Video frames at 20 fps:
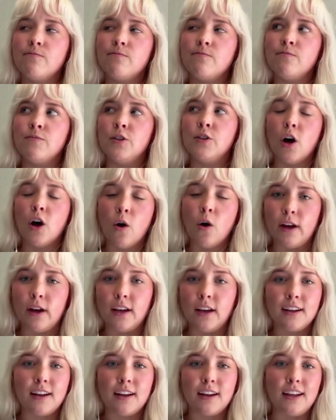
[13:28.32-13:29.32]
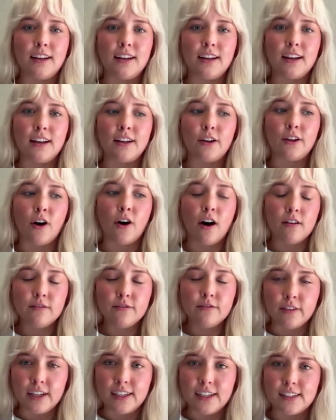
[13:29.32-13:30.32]
knowing and in
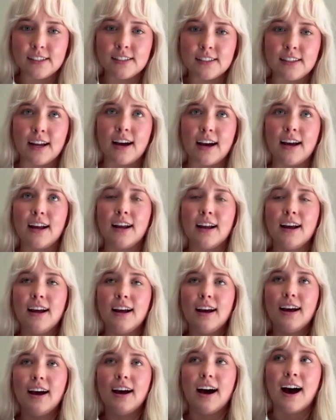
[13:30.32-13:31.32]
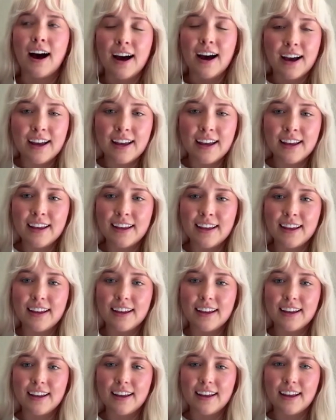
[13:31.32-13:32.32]
confidence that I
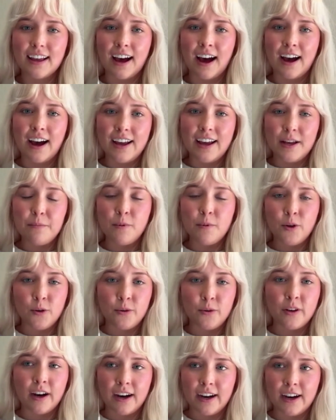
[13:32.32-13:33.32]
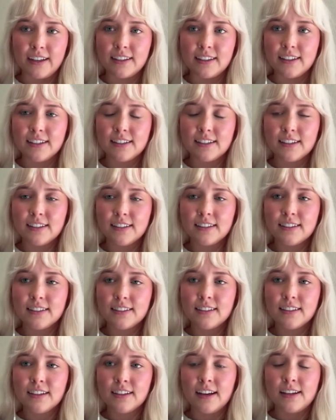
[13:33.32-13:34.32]
I am who God
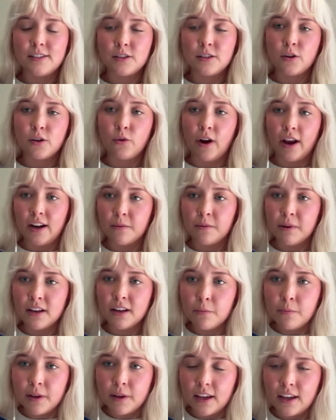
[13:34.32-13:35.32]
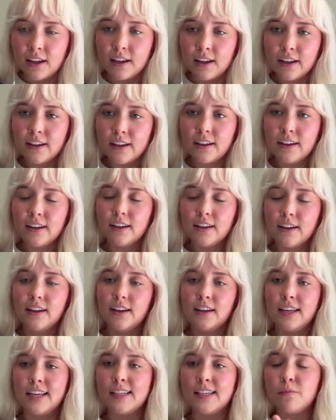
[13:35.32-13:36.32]
has created me to be.
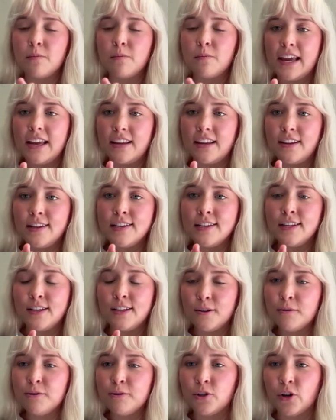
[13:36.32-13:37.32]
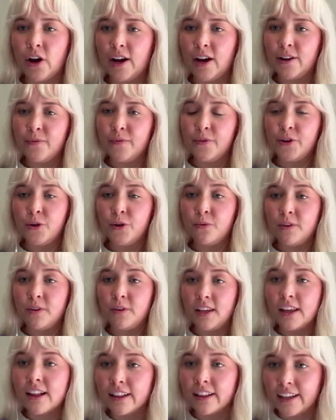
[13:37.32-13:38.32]
He has made you, John,
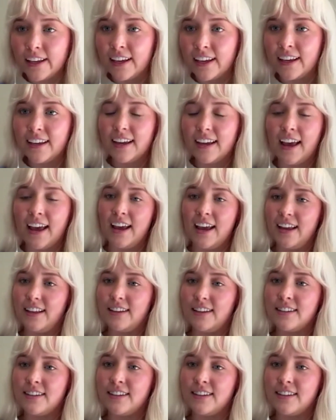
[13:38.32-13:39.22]
uniquely, and